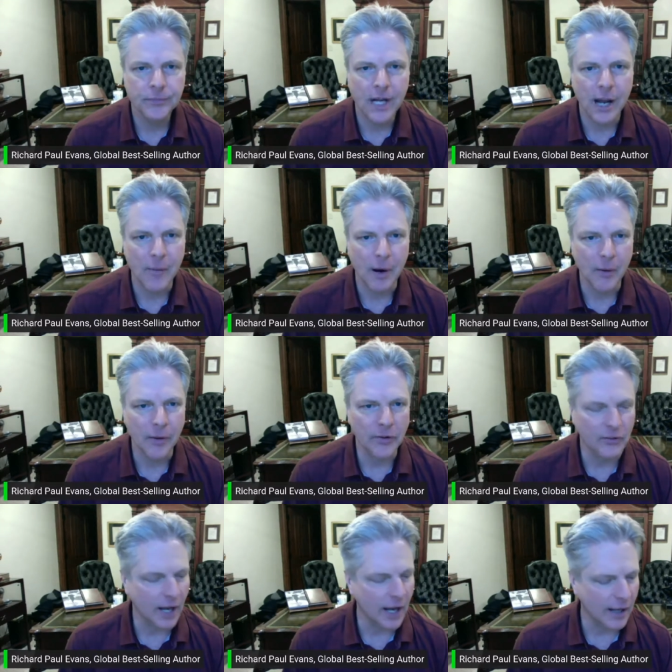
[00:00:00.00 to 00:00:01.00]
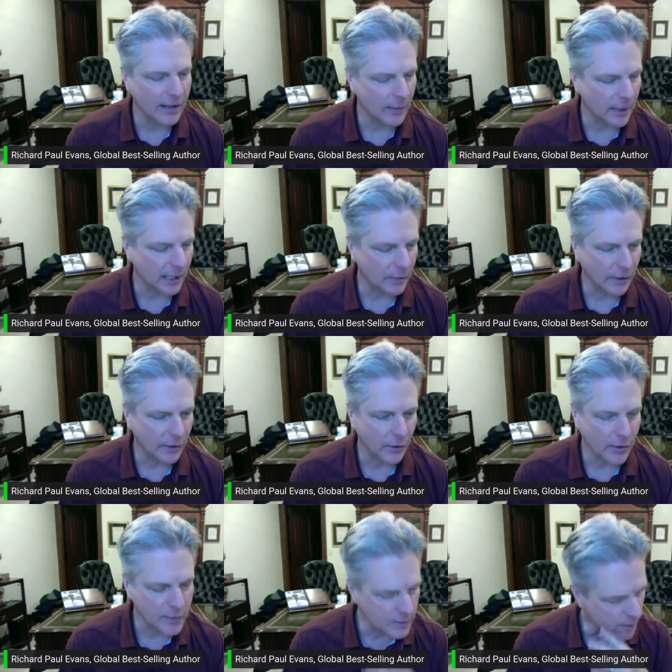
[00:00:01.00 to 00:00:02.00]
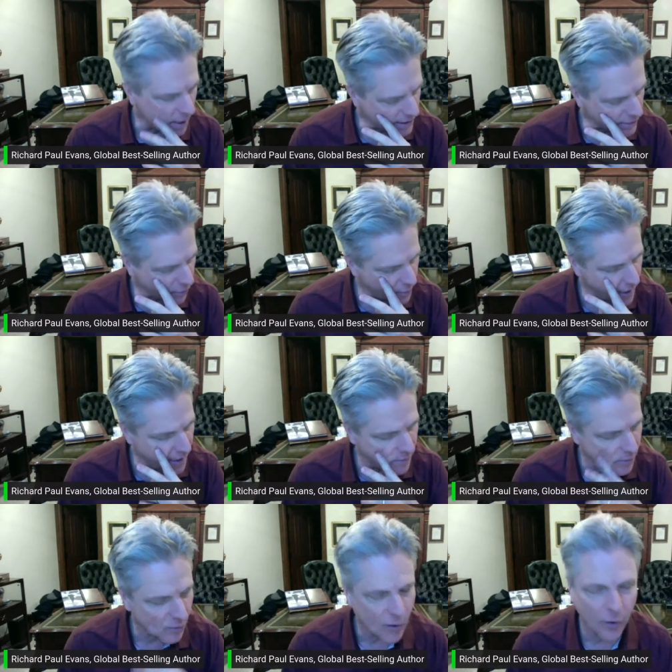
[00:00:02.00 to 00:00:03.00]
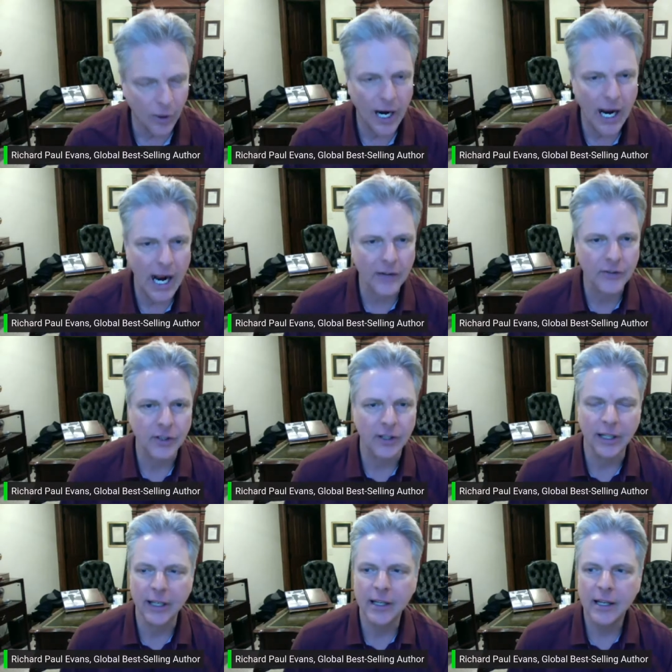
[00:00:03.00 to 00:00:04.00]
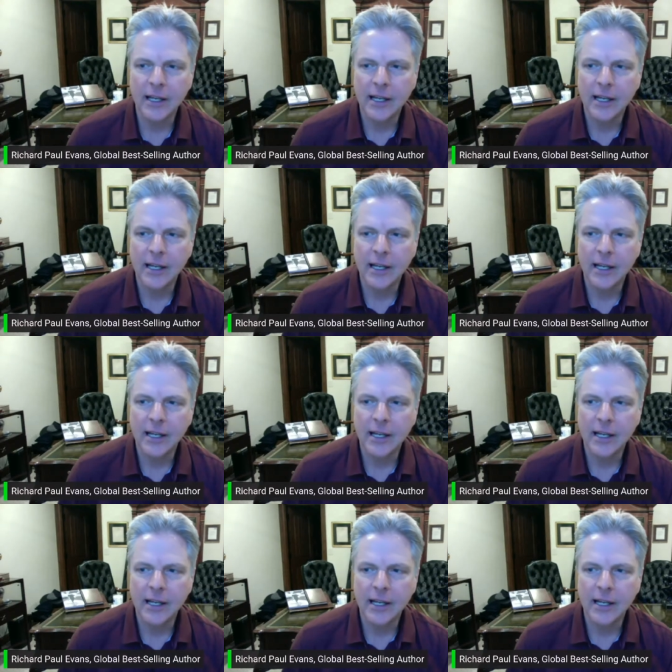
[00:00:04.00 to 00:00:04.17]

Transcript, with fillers: I'm always stunned. I mean, like with the Christmas box, there are people who are actually